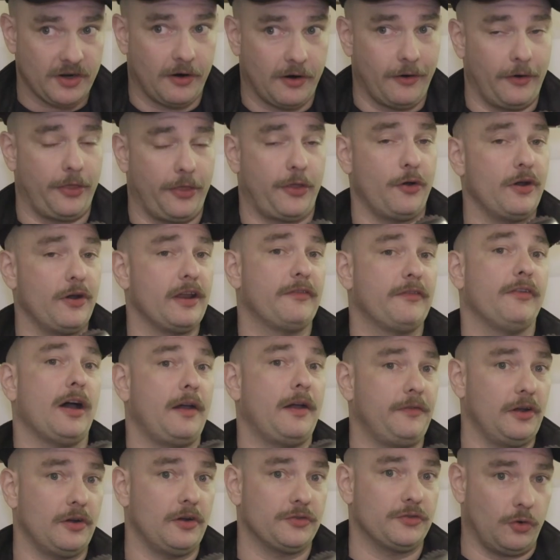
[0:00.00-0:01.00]
are 35
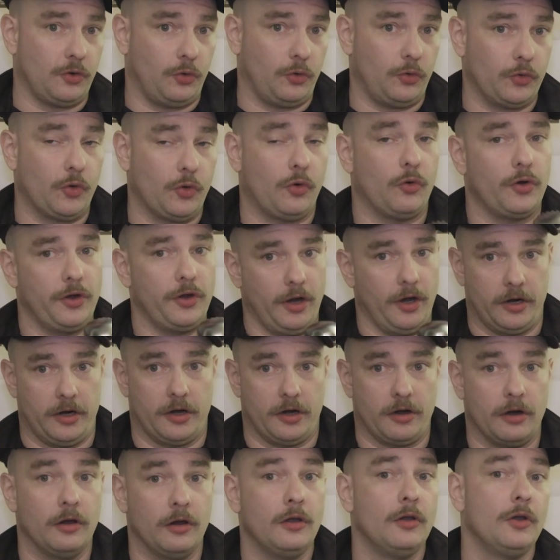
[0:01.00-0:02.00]
years old or younger,